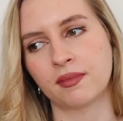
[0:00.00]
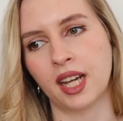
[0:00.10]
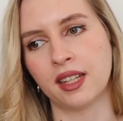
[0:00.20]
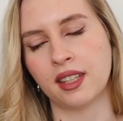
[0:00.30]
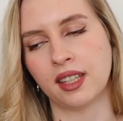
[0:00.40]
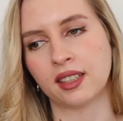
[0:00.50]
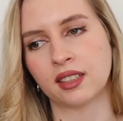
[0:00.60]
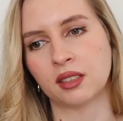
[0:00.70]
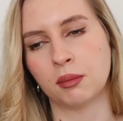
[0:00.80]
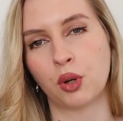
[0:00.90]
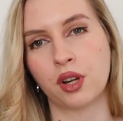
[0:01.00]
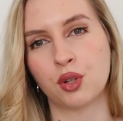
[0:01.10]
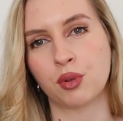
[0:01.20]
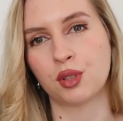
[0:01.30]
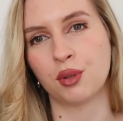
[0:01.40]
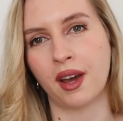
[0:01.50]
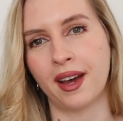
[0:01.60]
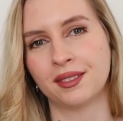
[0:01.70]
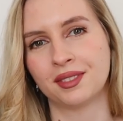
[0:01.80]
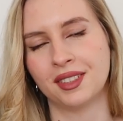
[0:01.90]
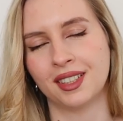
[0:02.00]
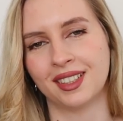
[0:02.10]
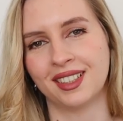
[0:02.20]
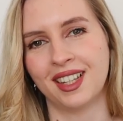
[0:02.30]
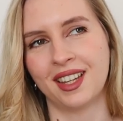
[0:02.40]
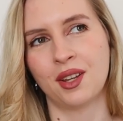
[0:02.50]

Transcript: I think the more interest you have, the